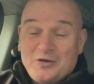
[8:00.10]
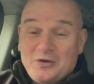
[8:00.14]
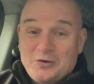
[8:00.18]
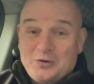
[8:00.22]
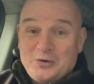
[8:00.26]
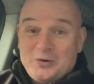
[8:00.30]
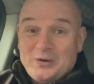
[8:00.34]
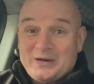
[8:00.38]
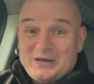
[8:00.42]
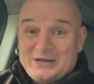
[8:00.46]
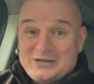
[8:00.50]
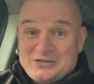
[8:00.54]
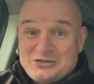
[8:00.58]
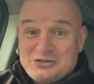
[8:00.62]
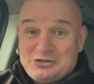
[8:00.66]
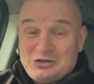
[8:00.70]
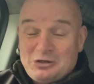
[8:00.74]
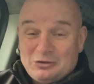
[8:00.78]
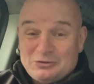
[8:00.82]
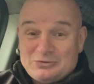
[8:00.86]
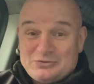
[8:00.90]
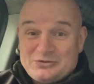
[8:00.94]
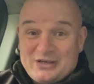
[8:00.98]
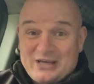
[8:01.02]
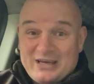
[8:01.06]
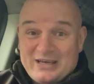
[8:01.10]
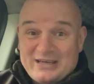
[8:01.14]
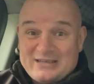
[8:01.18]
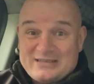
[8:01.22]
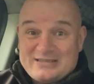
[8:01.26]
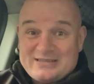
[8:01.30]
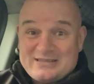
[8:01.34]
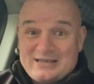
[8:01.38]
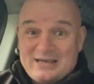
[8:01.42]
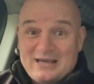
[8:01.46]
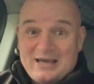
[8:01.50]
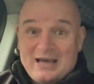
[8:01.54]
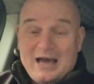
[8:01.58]
quid at
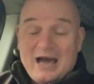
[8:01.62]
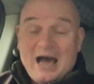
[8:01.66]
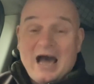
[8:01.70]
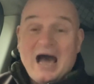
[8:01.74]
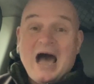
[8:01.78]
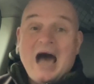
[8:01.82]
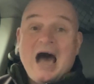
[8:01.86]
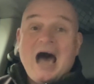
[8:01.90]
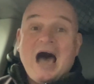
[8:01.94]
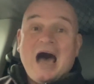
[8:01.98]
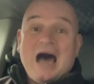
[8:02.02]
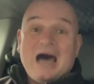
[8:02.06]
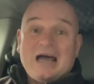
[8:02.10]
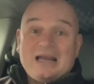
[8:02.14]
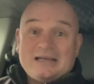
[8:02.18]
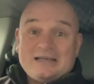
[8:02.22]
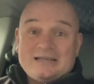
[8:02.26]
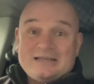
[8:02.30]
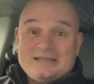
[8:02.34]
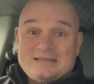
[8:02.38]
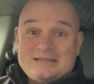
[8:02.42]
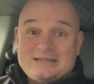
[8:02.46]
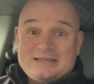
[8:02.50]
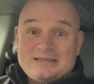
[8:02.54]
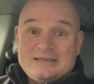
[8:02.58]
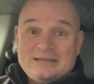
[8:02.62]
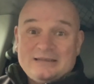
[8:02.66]
Soltex and